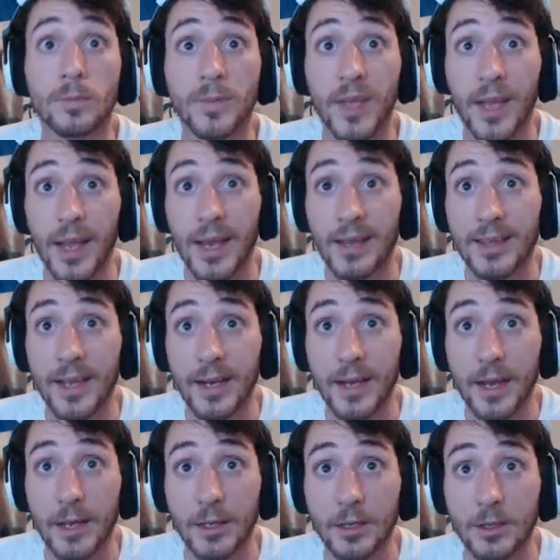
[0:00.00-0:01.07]
hate that
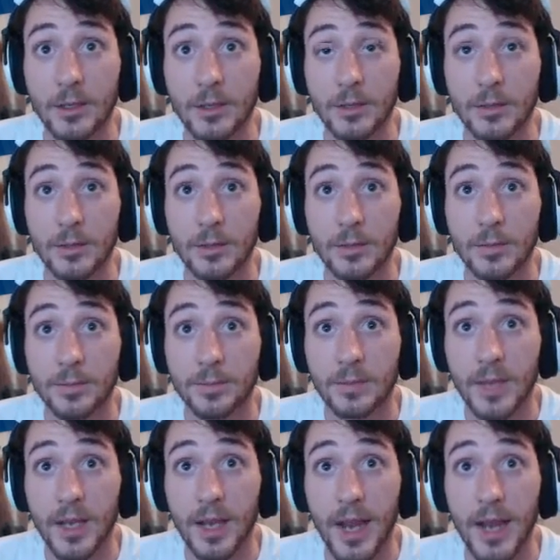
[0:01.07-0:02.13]
guy.
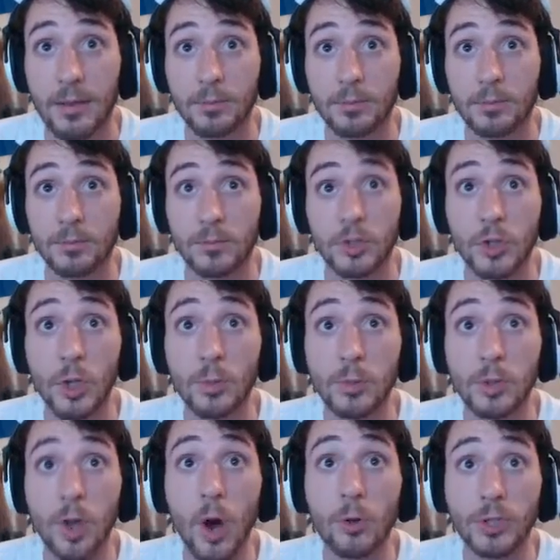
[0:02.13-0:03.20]
I hate him. Oh,
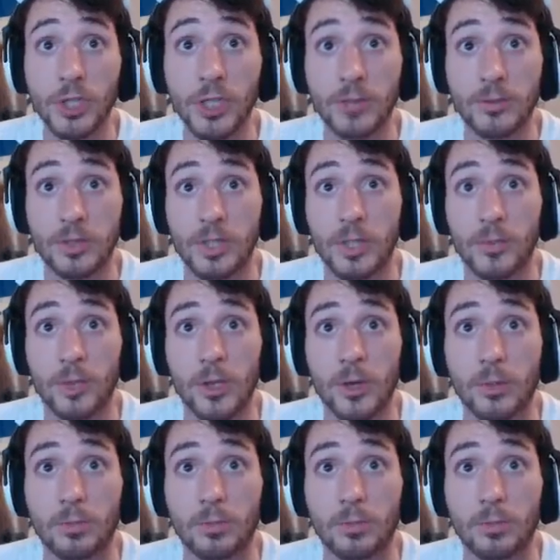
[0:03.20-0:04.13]
oh shit, didn't reload.